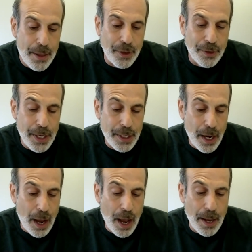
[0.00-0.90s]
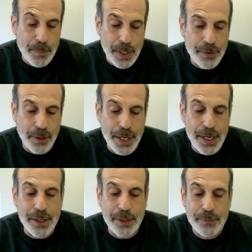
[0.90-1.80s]
the league, in the
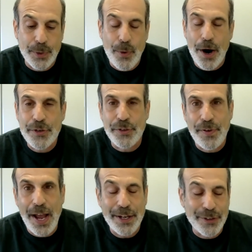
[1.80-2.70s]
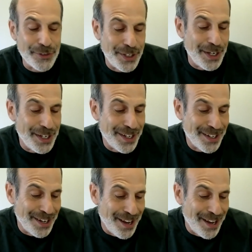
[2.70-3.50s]
league requires a faculty